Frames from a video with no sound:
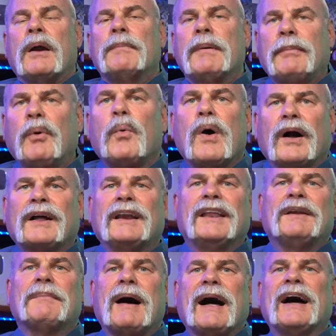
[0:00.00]
I remember walking
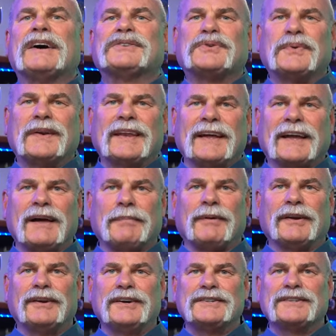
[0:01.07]
into my house one day a
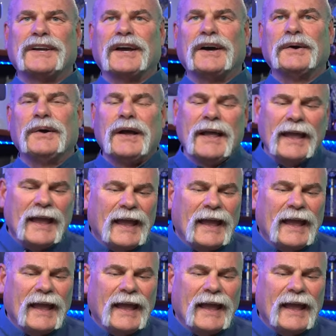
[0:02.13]
couple of years ago,